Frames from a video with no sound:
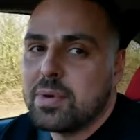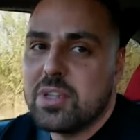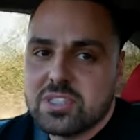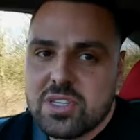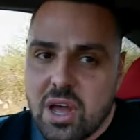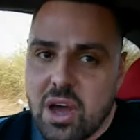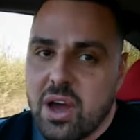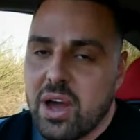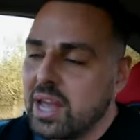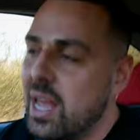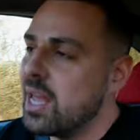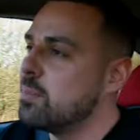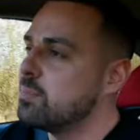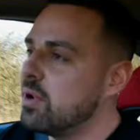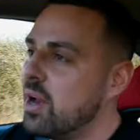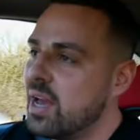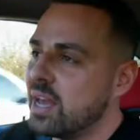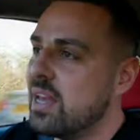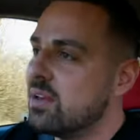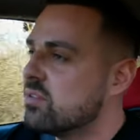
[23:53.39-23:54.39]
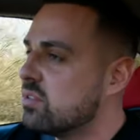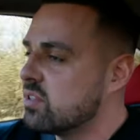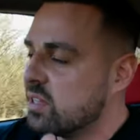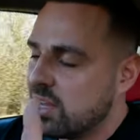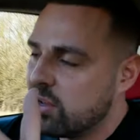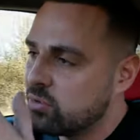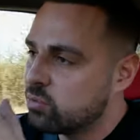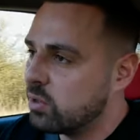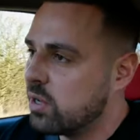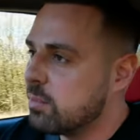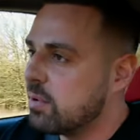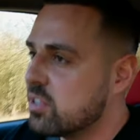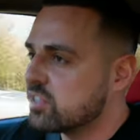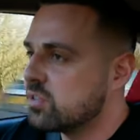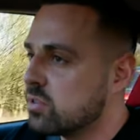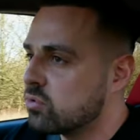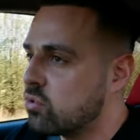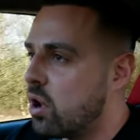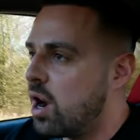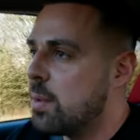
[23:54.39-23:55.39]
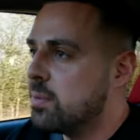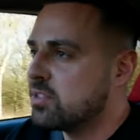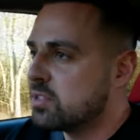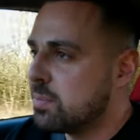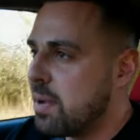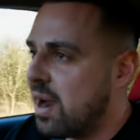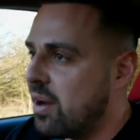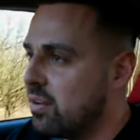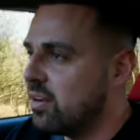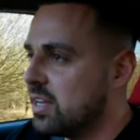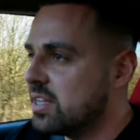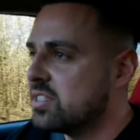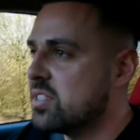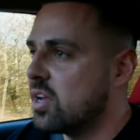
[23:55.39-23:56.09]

it's dirty, but he's one of my subscribers apparently,